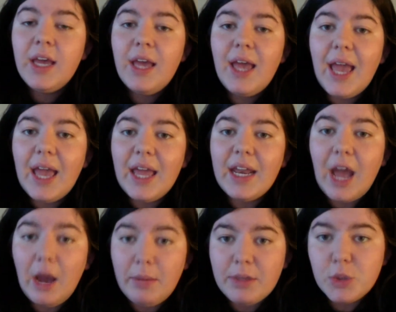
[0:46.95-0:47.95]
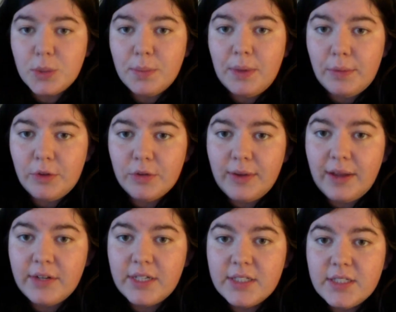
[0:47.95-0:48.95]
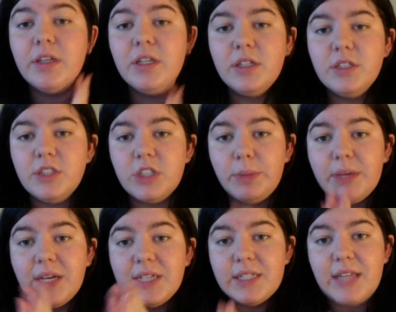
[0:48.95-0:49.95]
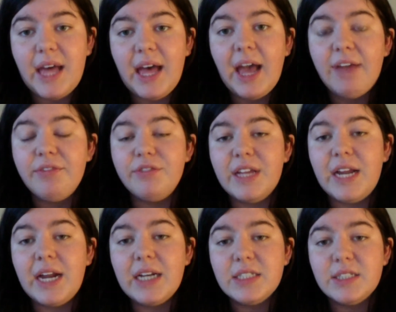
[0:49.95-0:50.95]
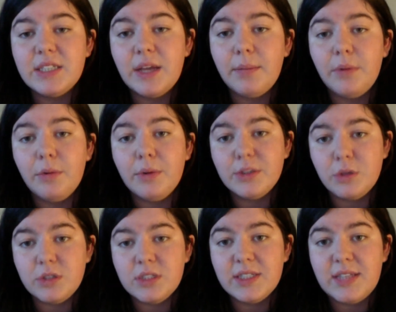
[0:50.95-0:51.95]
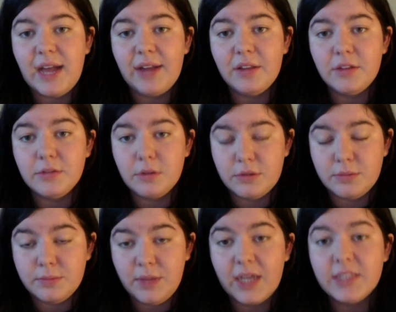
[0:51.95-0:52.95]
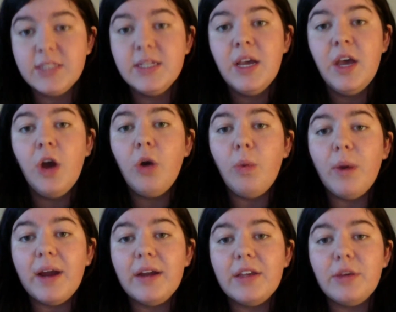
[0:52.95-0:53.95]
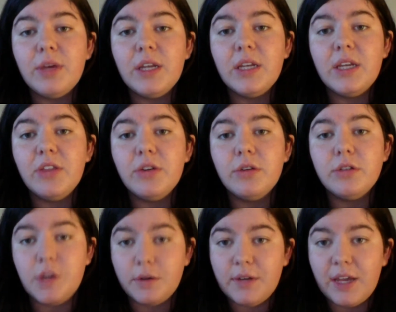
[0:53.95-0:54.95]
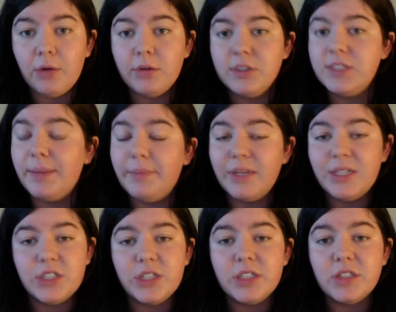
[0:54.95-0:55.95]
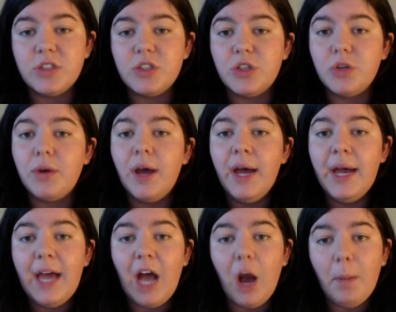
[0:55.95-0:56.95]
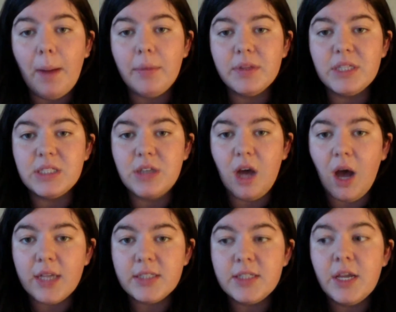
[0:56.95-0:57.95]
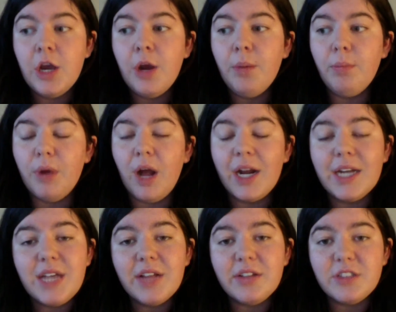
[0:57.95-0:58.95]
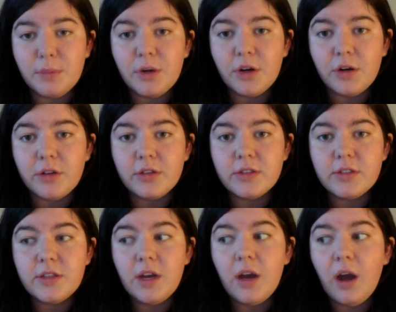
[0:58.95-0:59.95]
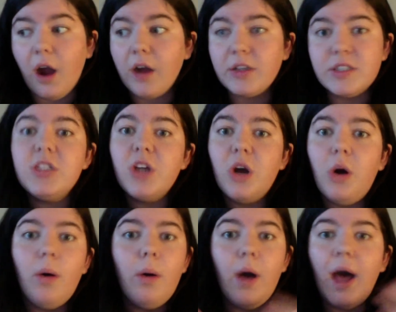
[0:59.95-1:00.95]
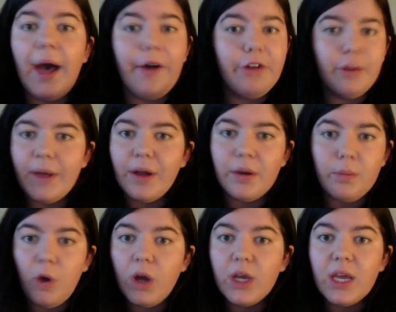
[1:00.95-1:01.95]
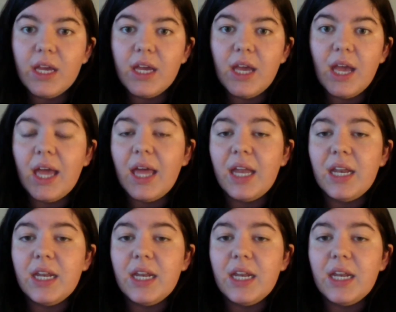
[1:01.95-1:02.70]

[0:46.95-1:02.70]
and how we treat people around us. So because of that, I've linked some resources down in the description box where you can either donate or sign petitions to help out with this cause. Breonna Taylor's murderers are still out and about and walking, and